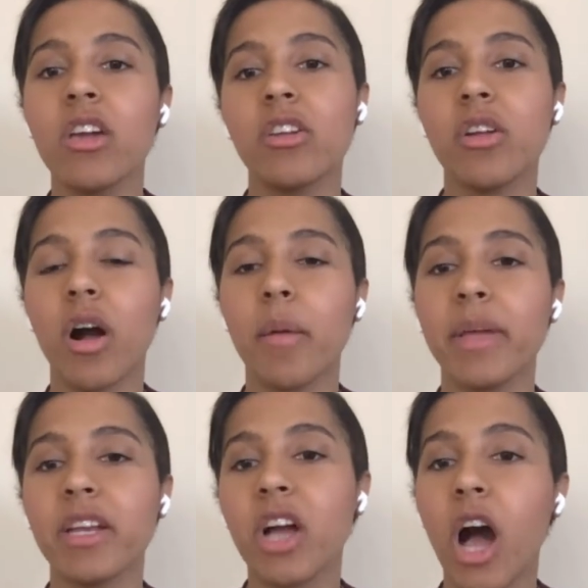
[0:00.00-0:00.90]
you know, I'm
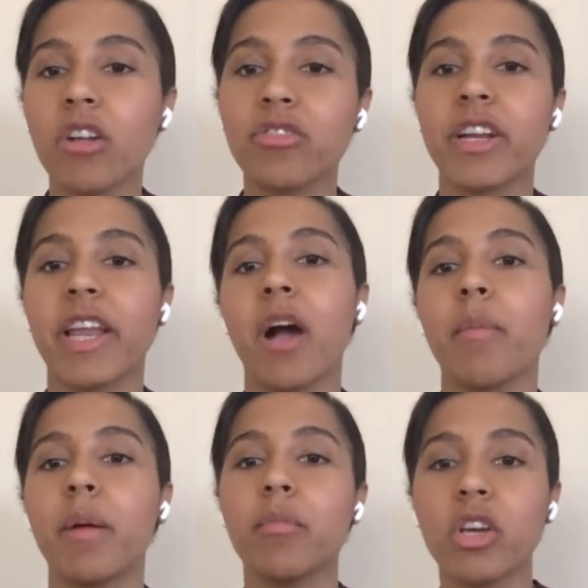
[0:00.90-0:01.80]
in college right now,
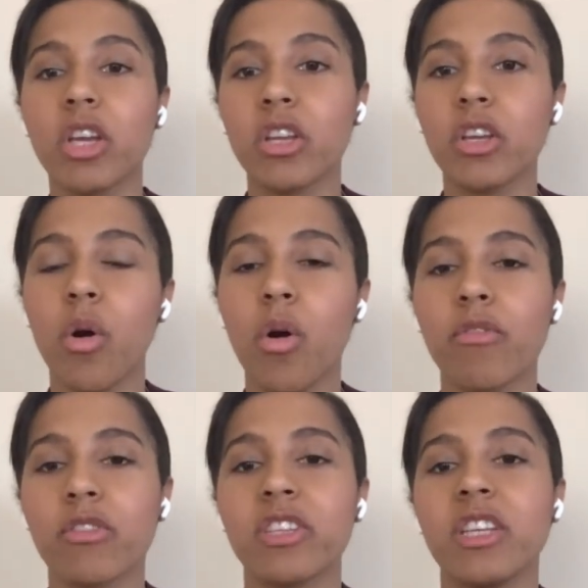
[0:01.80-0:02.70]
but I'm looking to go
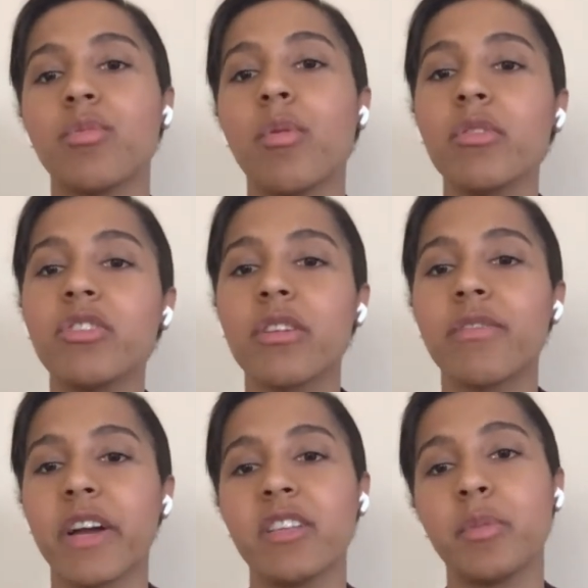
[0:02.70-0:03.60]
overseas, what would your
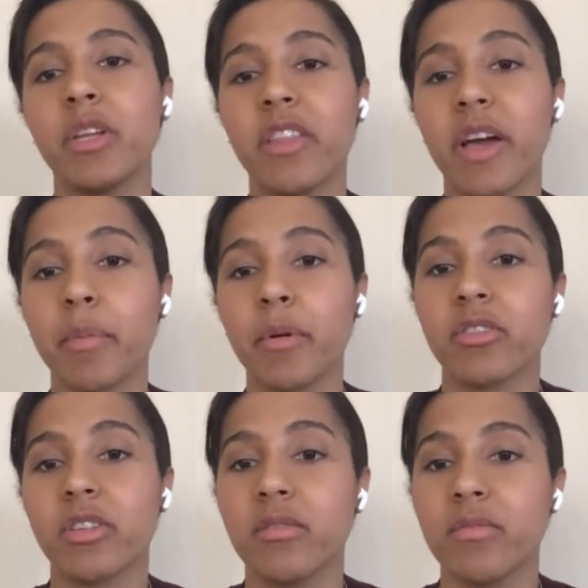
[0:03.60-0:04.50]
advice be to that
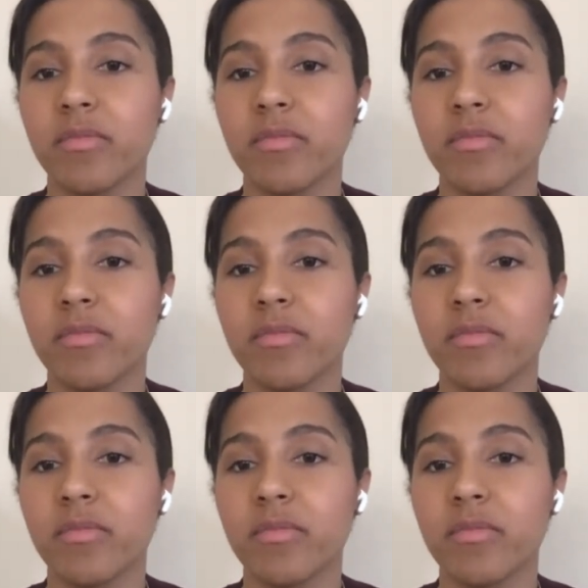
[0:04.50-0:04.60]
person?